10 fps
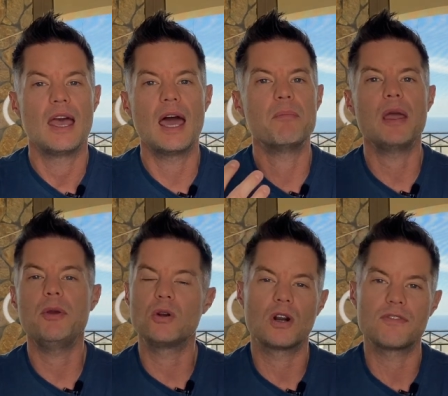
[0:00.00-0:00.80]
And maybe
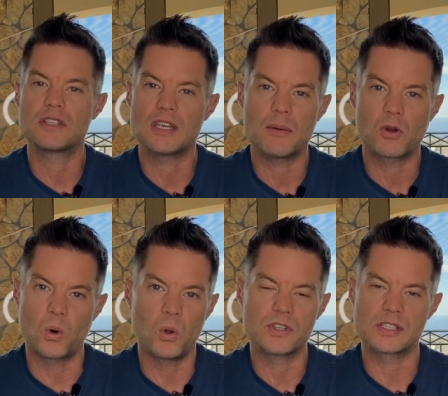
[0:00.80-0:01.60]
you don't have the same
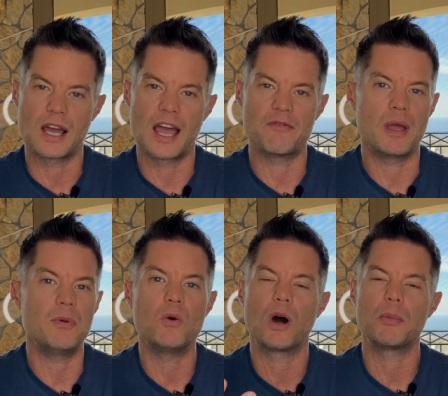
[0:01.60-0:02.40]
goals as I have. Maybe
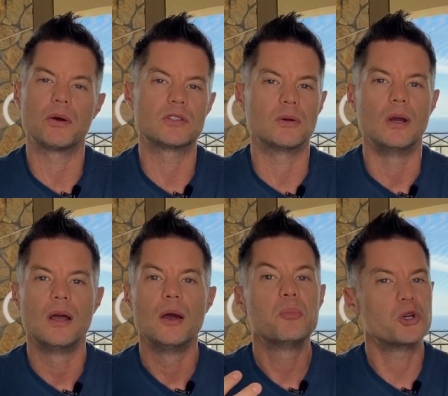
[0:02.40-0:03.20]
you want to be able to
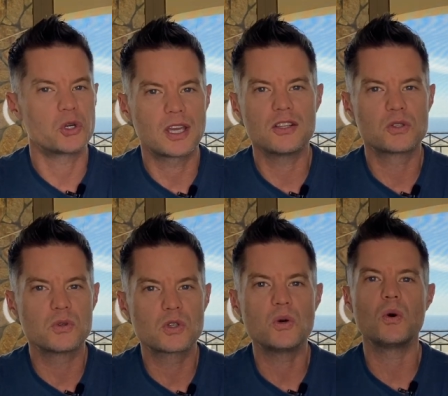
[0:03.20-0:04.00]
put your kids through
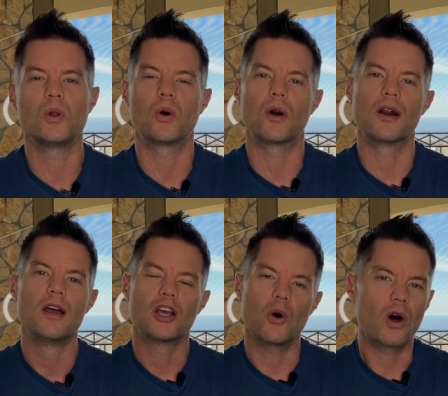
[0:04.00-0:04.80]
school or
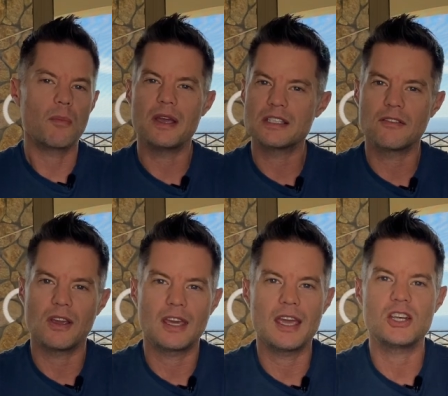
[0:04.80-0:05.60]
go on amazing
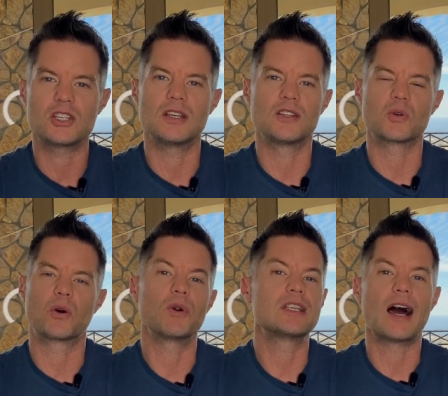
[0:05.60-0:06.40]
vacations or
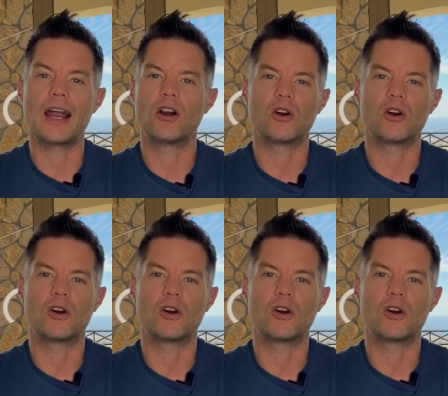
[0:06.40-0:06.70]
retire